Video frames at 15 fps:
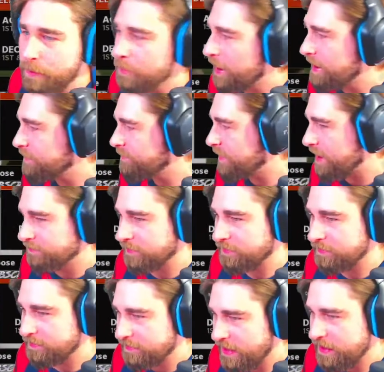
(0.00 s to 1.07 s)
We might even have to
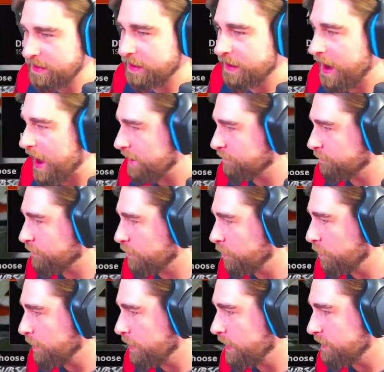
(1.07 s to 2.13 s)
sit your ass for a
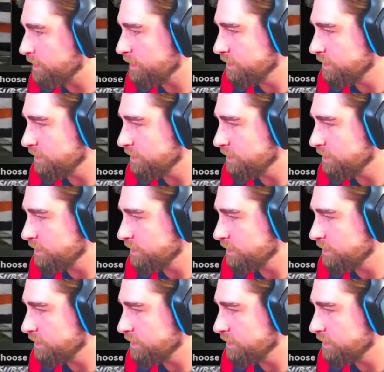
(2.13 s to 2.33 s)
week.